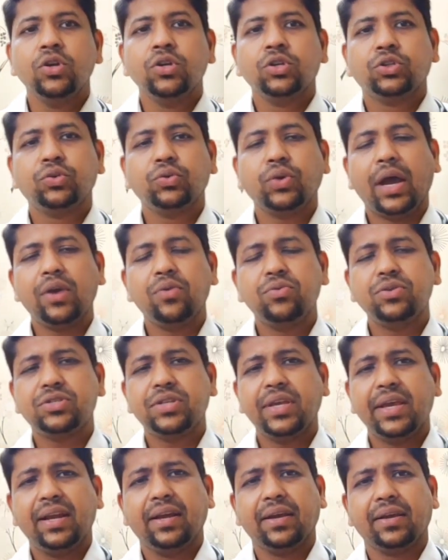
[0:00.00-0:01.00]
So I would
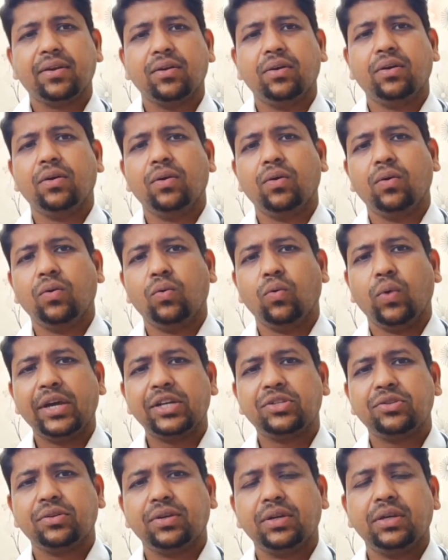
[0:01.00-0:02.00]
say like
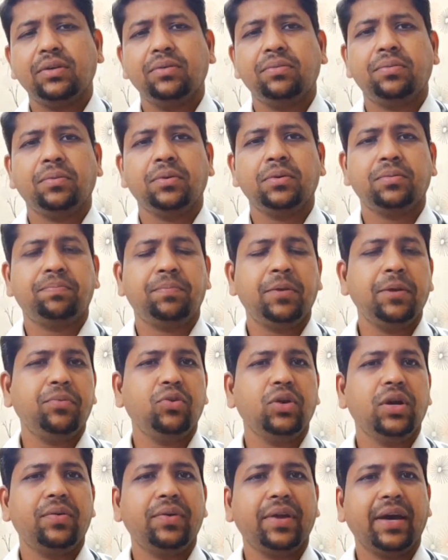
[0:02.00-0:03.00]
white sugar, people
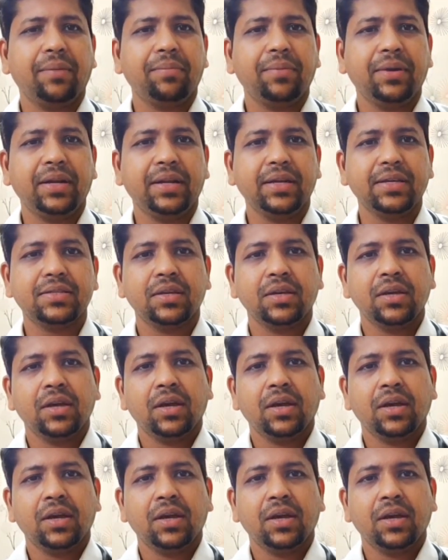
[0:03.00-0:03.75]
who have diabetes,